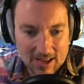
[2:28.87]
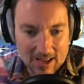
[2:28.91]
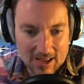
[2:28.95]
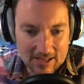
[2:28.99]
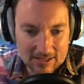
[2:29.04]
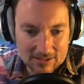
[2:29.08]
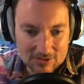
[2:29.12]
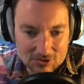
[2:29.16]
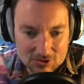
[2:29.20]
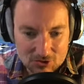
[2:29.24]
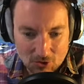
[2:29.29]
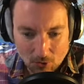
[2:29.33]

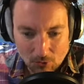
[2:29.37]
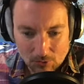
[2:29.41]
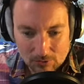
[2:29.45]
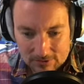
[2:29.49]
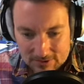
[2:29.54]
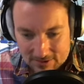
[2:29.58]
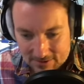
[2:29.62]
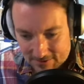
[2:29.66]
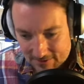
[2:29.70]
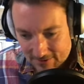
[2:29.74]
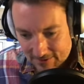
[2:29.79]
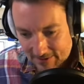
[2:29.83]
and
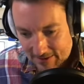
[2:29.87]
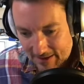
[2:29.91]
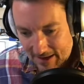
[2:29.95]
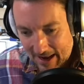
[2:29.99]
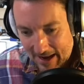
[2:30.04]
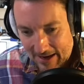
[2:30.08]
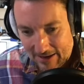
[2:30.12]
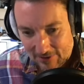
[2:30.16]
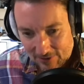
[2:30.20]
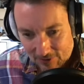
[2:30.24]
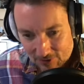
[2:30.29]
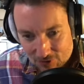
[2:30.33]
Dalston
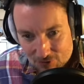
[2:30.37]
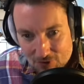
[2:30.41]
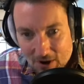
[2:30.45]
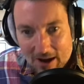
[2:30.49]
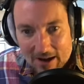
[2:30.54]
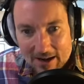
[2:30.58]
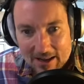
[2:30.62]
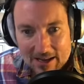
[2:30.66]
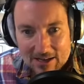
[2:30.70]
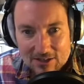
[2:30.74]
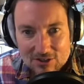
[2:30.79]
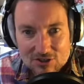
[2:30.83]
and
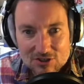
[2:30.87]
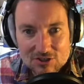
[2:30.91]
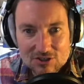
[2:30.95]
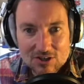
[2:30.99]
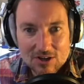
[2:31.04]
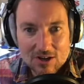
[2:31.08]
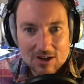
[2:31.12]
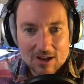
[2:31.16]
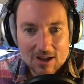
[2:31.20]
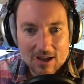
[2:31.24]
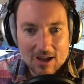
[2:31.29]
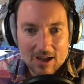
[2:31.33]
Greenwich,
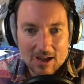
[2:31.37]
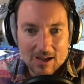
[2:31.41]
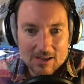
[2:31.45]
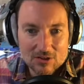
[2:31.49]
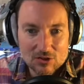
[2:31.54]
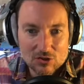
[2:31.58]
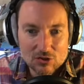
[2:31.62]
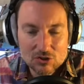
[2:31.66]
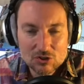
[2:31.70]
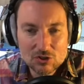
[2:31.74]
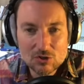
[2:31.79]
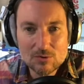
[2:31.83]

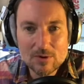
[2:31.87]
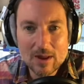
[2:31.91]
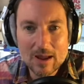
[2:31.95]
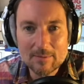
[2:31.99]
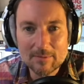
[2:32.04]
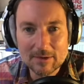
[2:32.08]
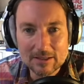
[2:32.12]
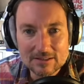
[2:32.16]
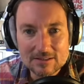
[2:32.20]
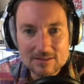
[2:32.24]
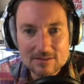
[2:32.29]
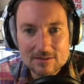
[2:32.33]
you name
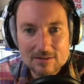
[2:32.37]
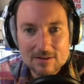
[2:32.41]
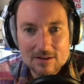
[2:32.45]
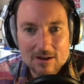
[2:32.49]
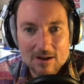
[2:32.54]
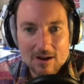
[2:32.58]
it.